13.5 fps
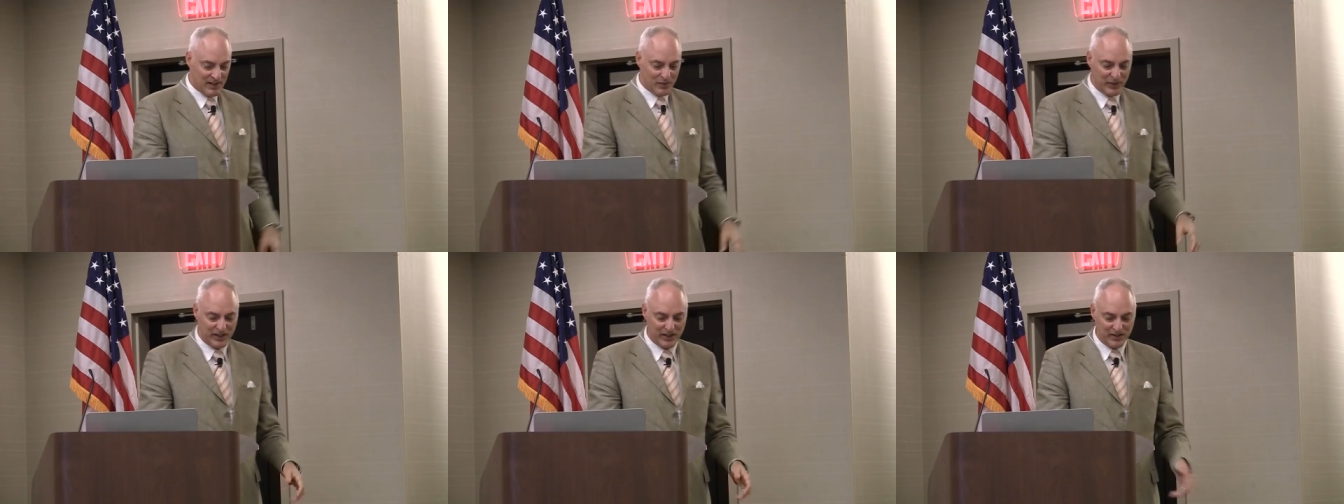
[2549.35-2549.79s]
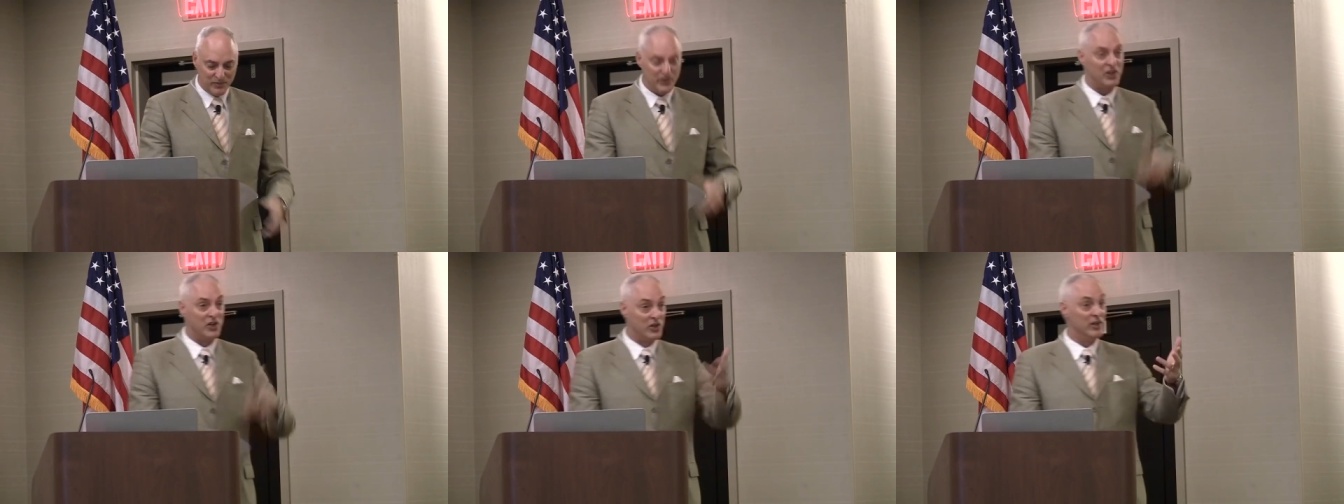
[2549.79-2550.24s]
We could,
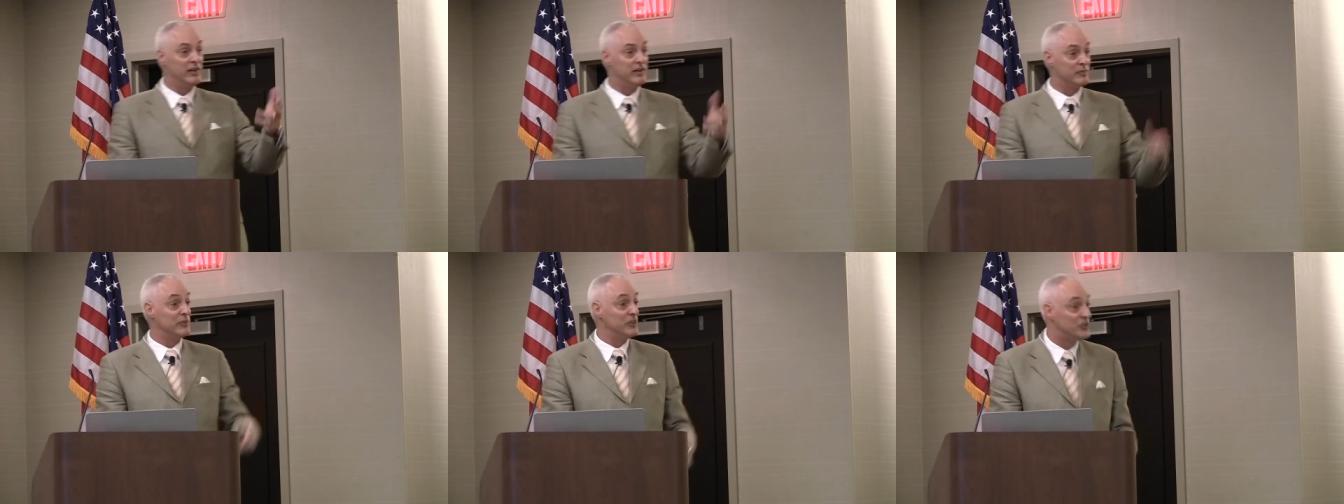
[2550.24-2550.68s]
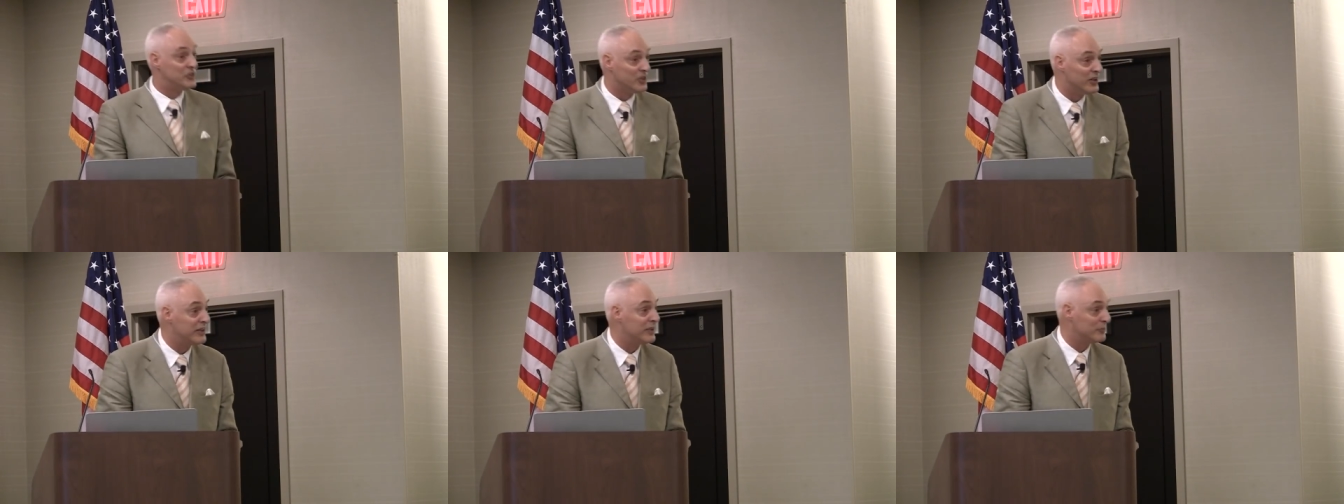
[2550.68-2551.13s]
we could and we
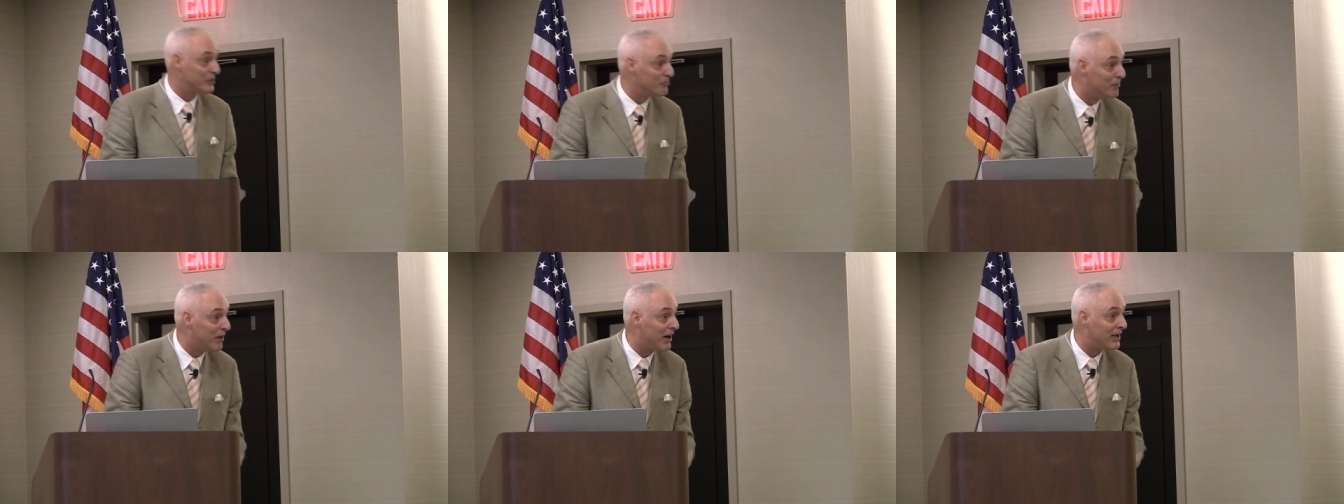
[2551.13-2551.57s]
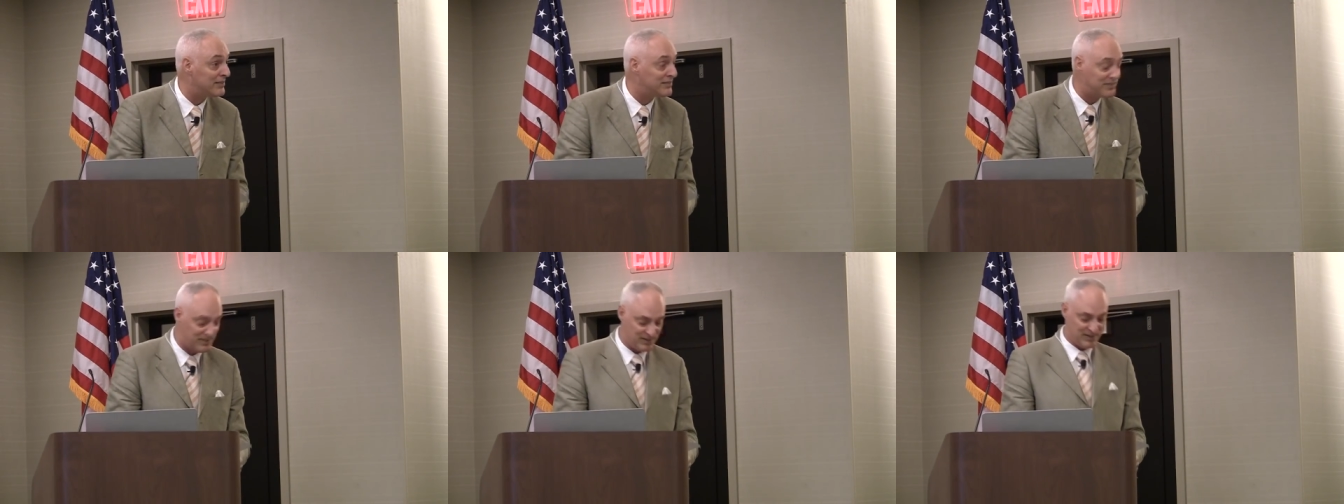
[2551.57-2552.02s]
should, and we
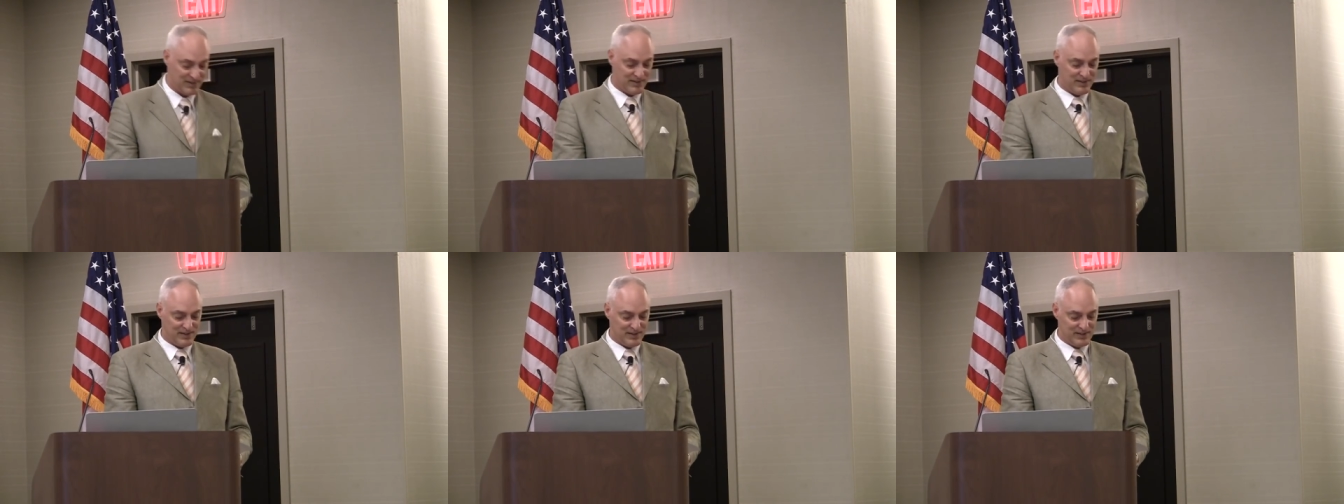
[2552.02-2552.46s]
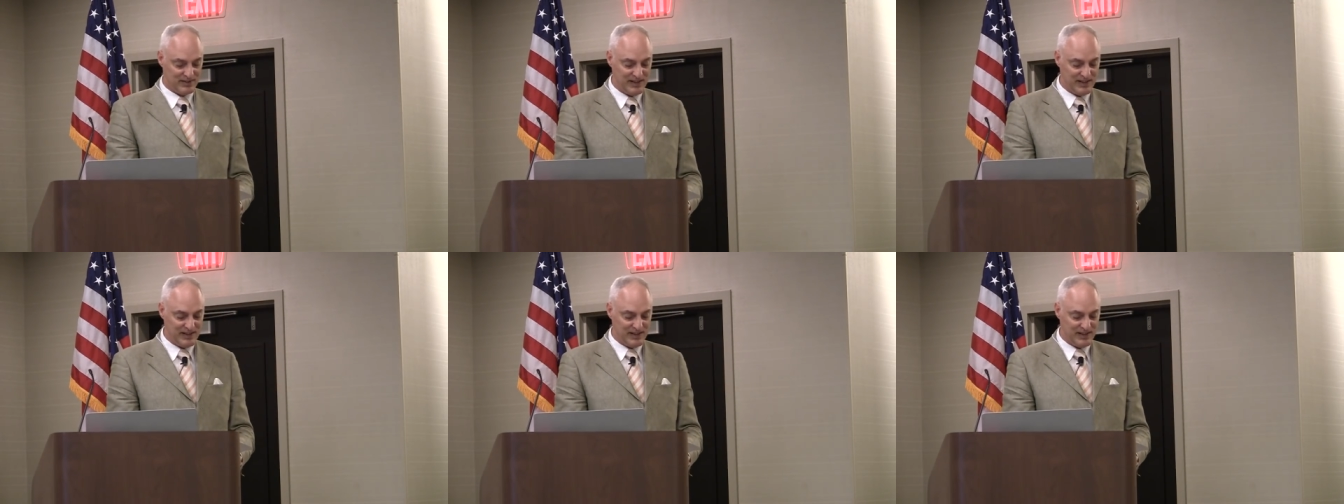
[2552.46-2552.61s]
must uh,